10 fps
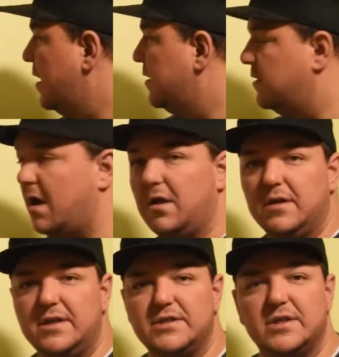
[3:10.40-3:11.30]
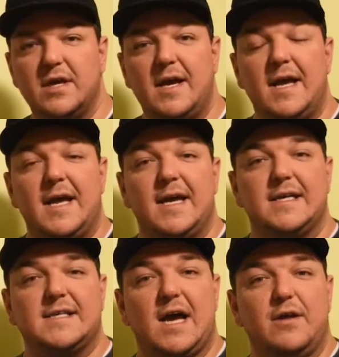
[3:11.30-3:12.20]
Knowledge
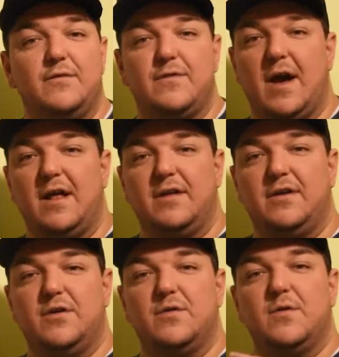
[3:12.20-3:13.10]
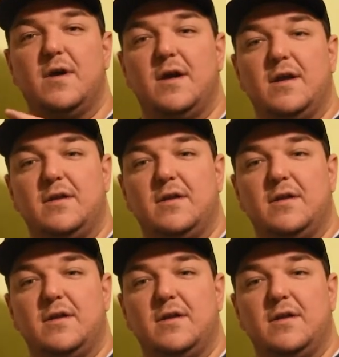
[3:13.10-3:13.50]
is how you value